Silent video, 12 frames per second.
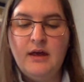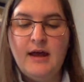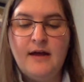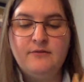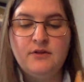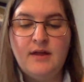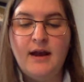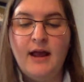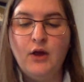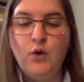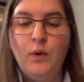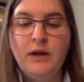After that, I
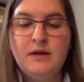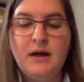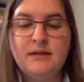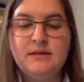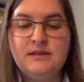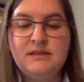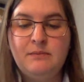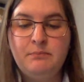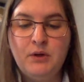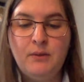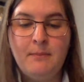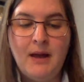quick
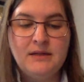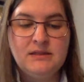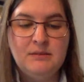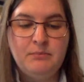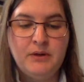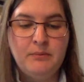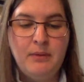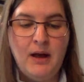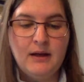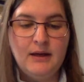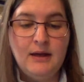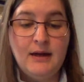unzippered my zipper
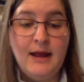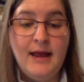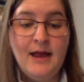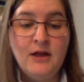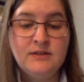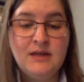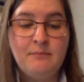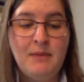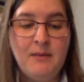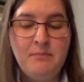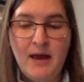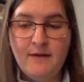pocket, and I held up
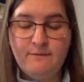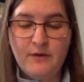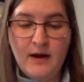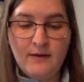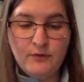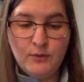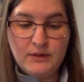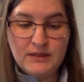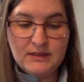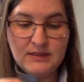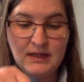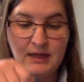my pet for everyone to
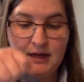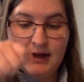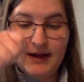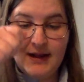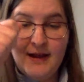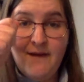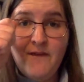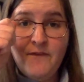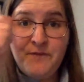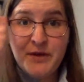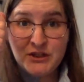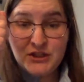see.
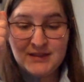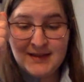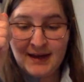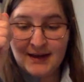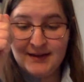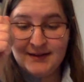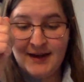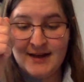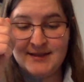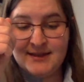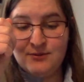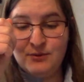Fish Stick, I
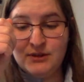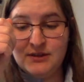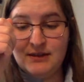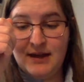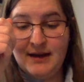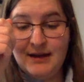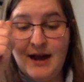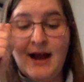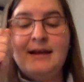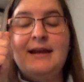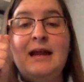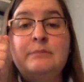said, real delighted. I
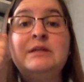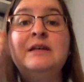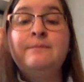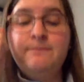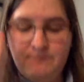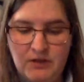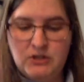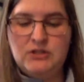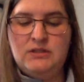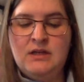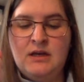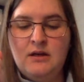named him Fish
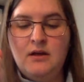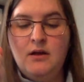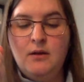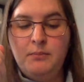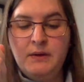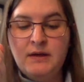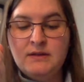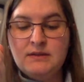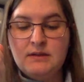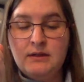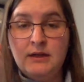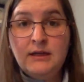Stick, because
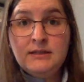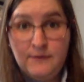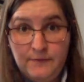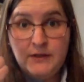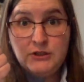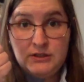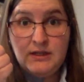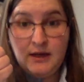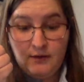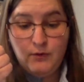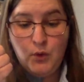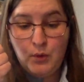he's a fish stick,
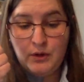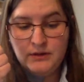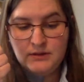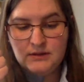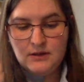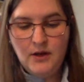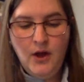of course.